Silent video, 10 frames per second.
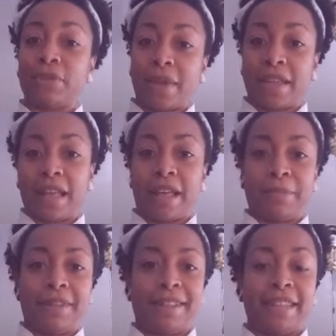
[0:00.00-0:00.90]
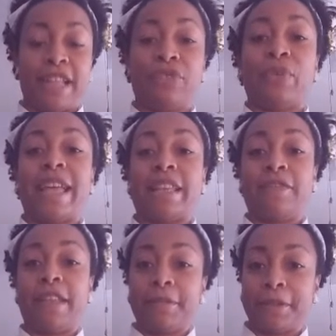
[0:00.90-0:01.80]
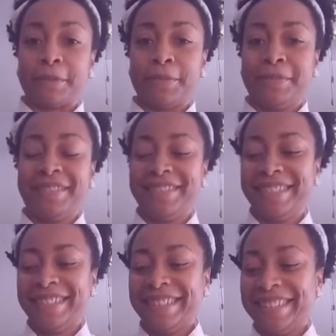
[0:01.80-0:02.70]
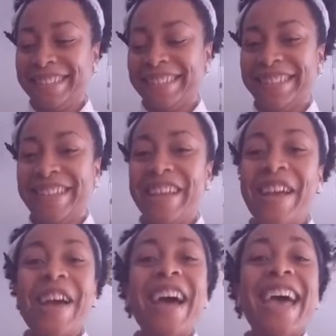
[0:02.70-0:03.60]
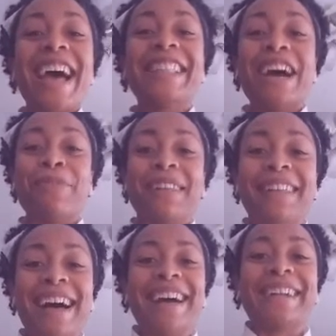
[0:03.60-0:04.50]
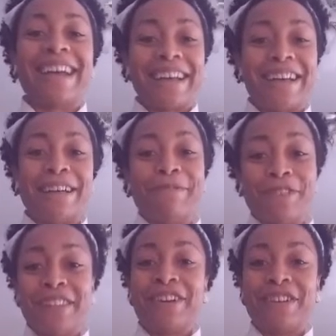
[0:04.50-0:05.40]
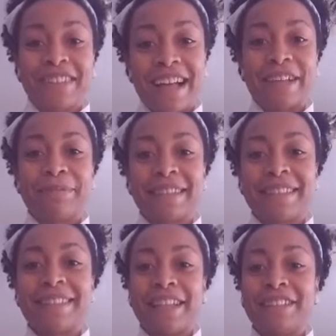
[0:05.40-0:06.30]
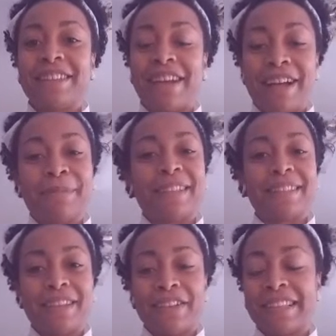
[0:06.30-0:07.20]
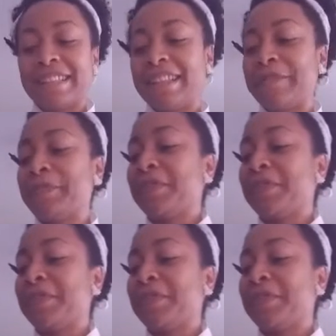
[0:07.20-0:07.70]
2 egg omelets, and we had to flip them. And they would line up for those omelets. They took the omelets seriously.